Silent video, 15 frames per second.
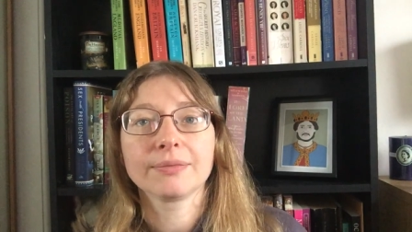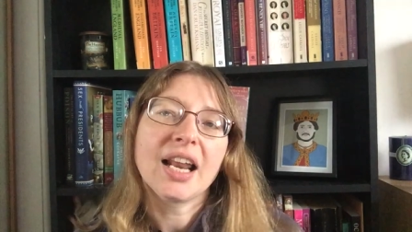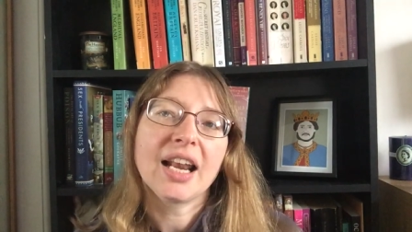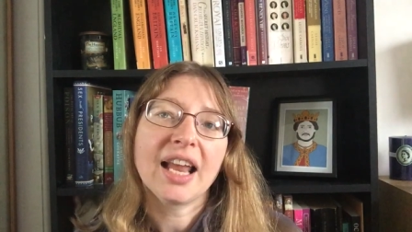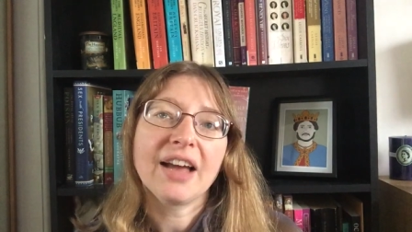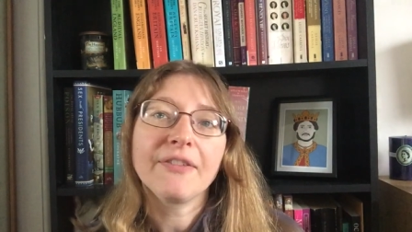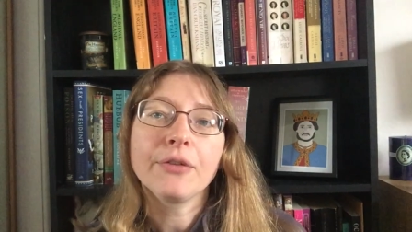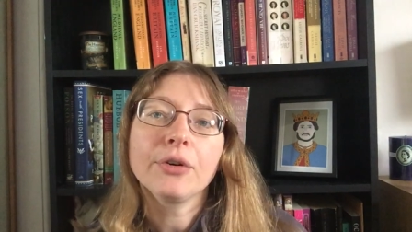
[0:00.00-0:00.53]

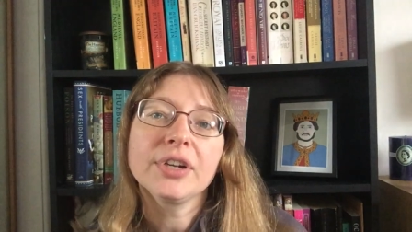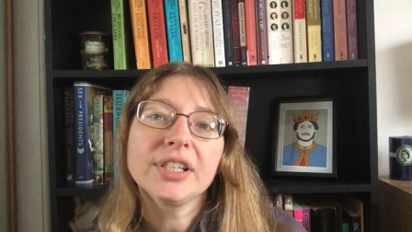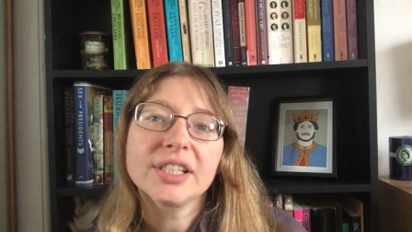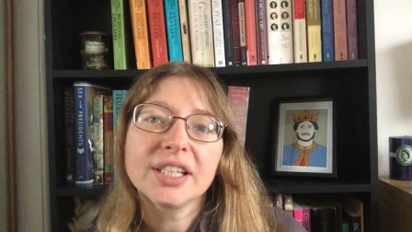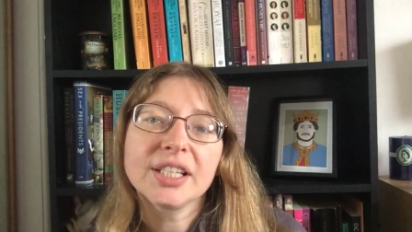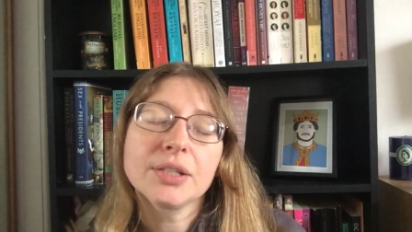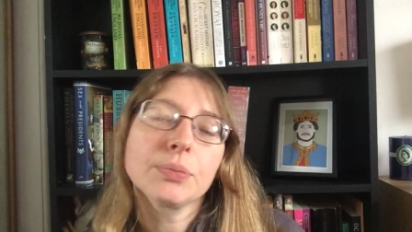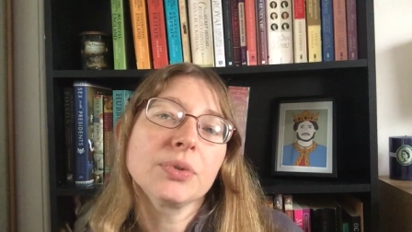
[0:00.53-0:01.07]
La
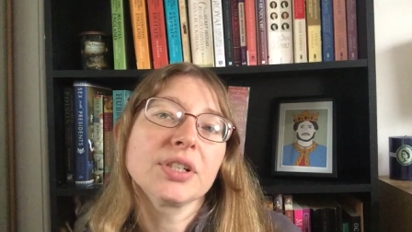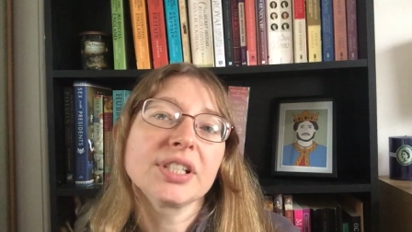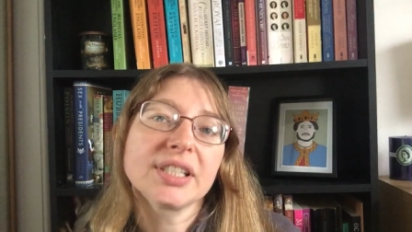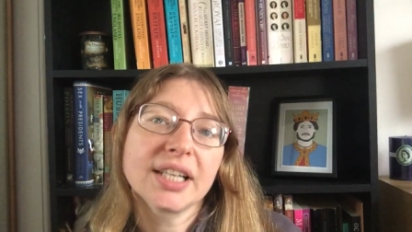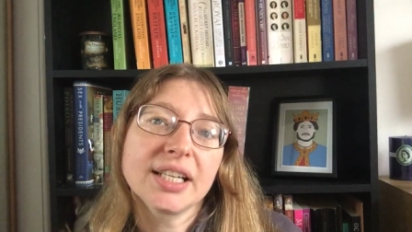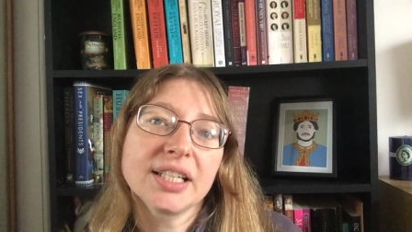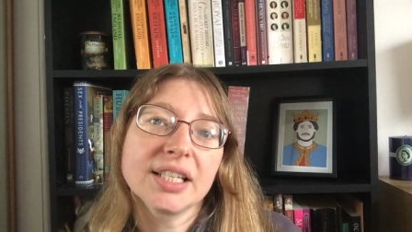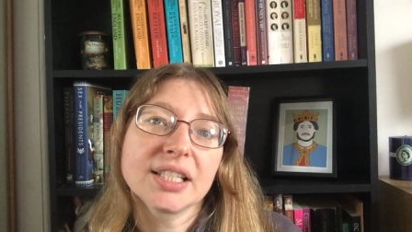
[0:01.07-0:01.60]
Voisins was
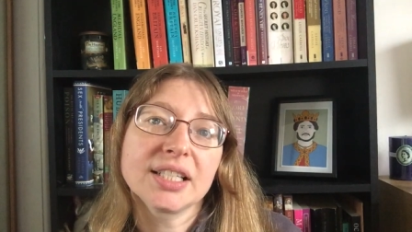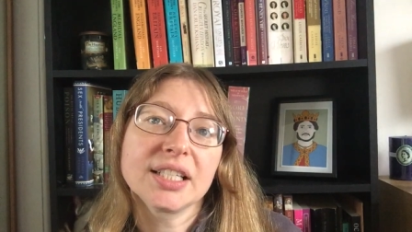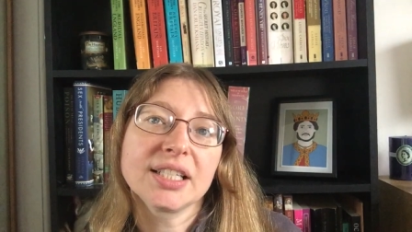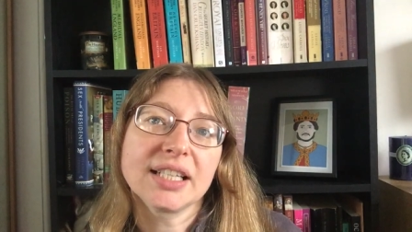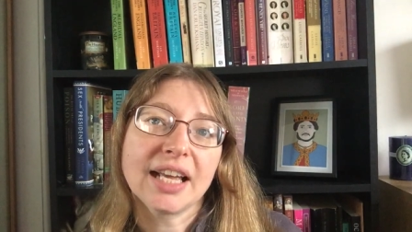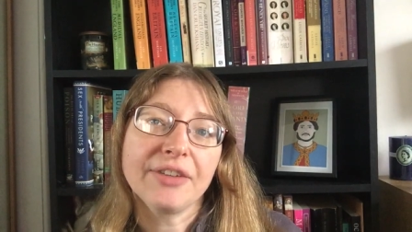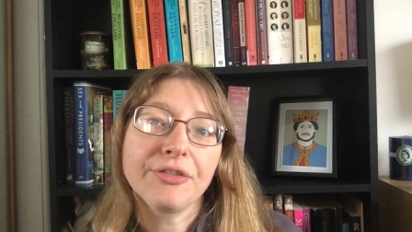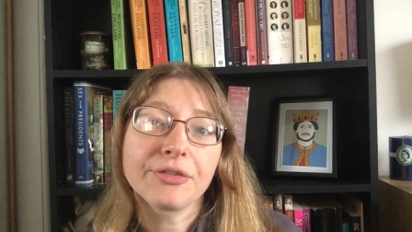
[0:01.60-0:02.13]
sentenced to
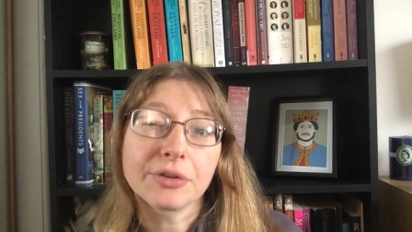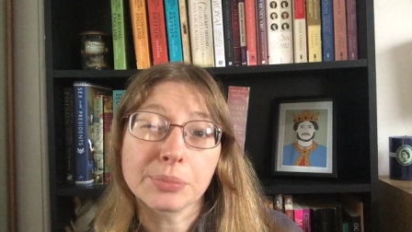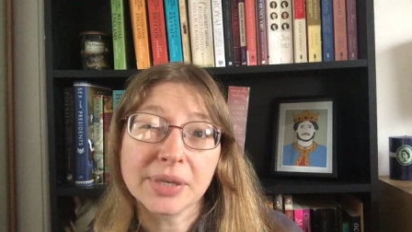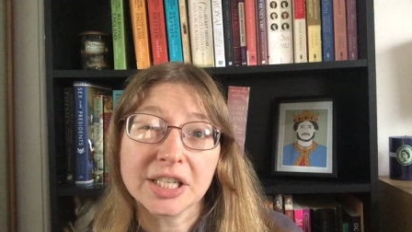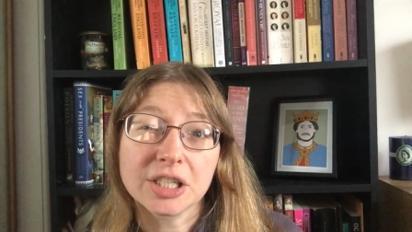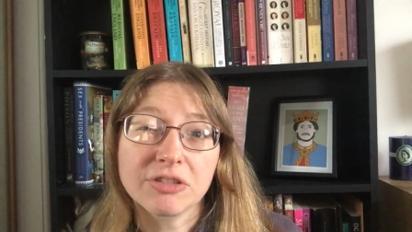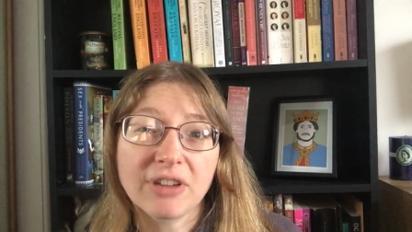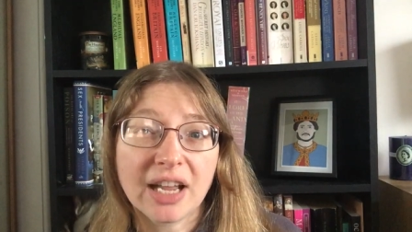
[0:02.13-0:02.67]
death for
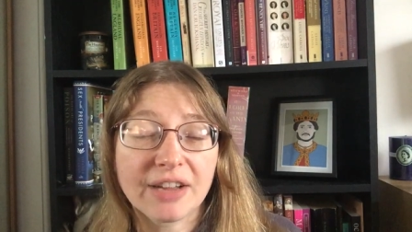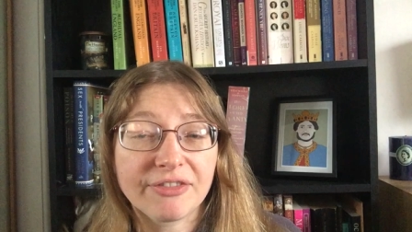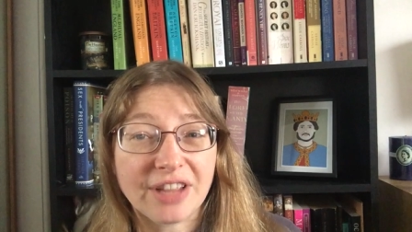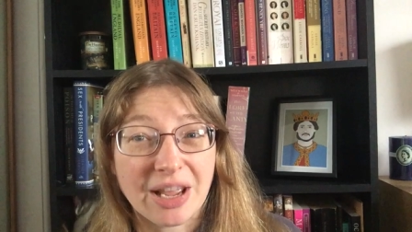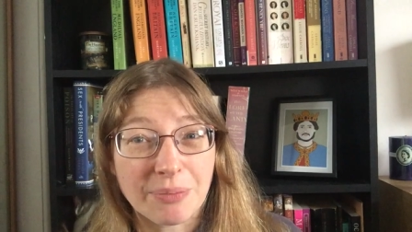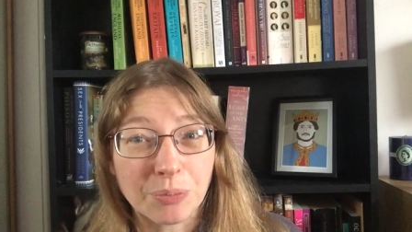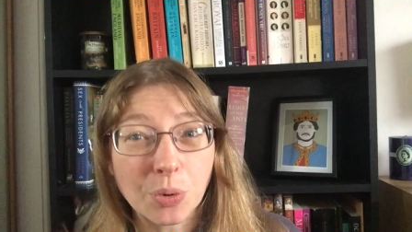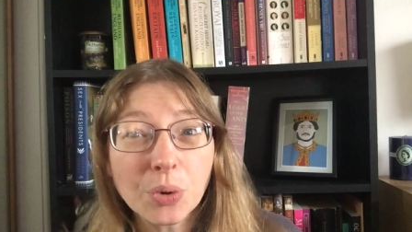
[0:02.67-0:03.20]
witchcraft
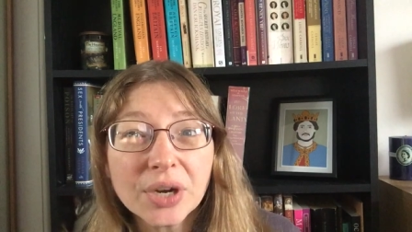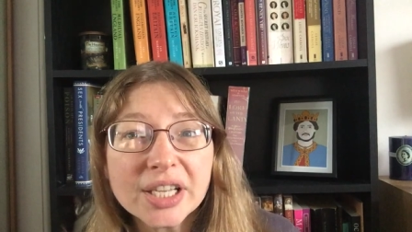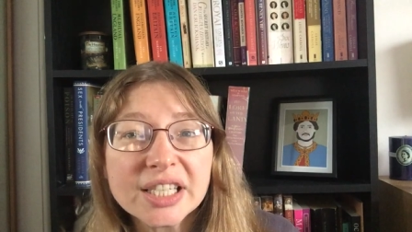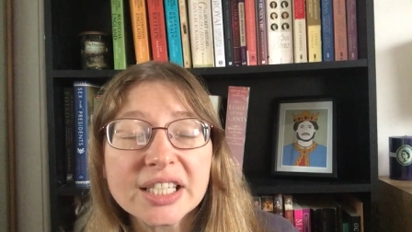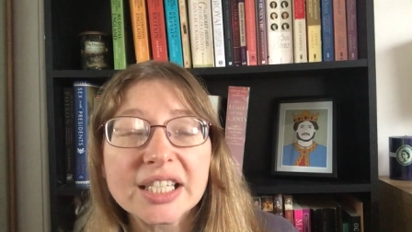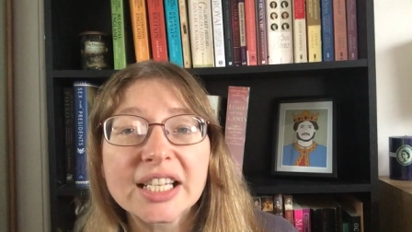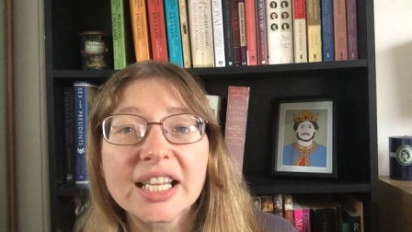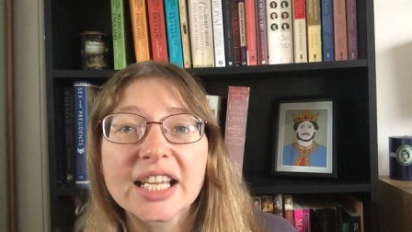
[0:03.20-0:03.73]
and
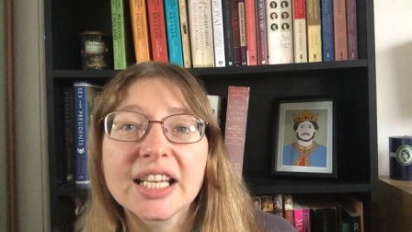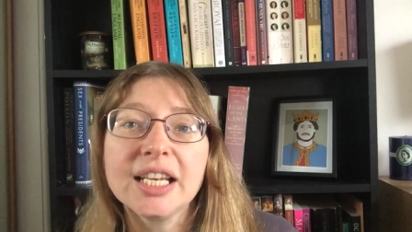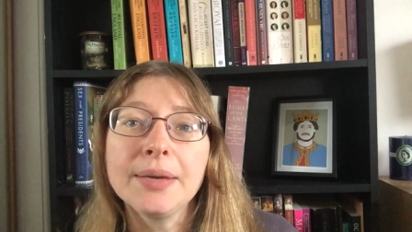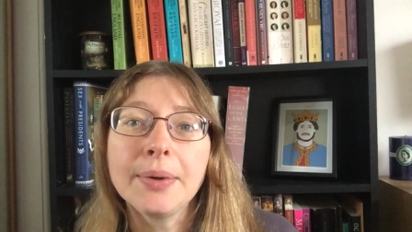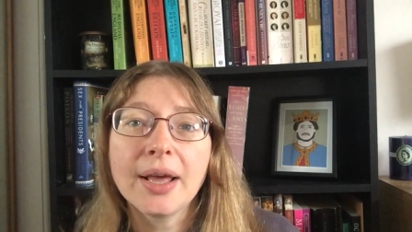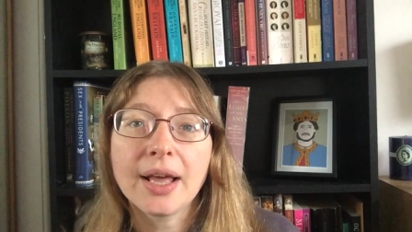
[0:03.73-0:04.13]
poisoning,